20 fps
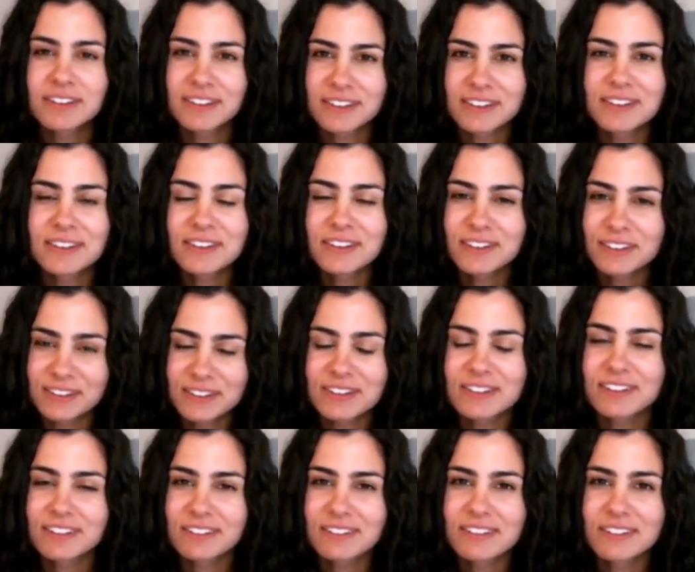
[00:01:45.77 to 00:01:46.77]

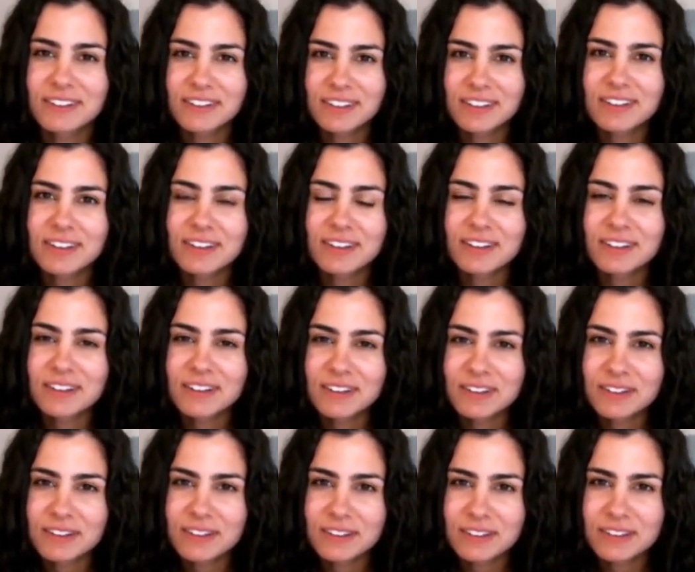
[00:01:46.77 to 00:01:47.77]

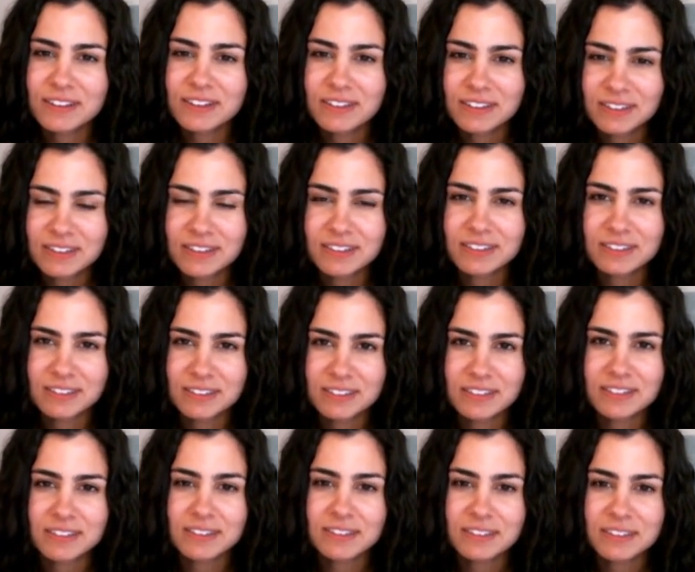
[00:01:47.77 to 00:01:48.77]

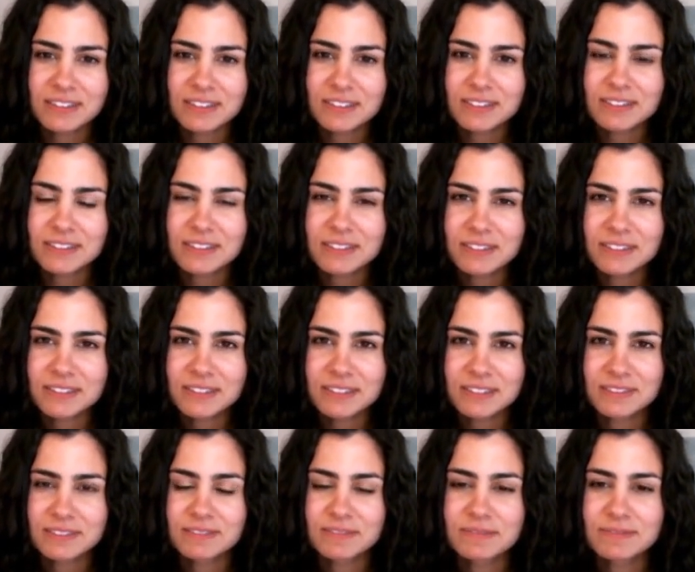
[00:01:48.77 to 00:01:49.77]

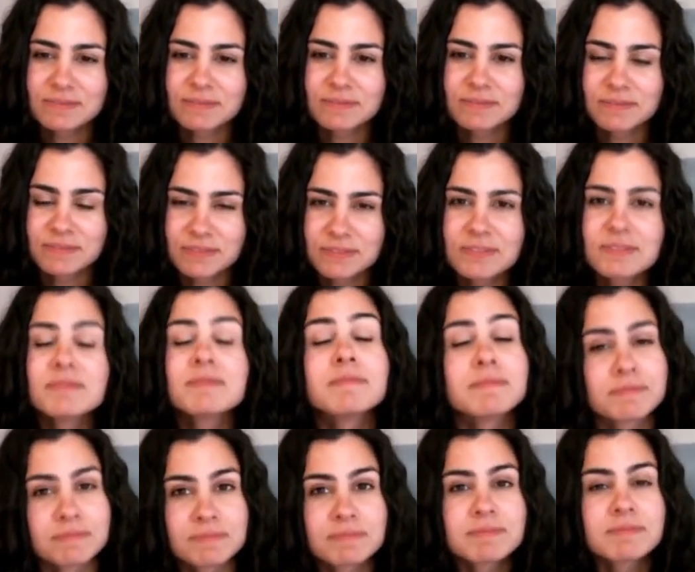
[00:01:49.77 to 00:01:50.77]
(silent)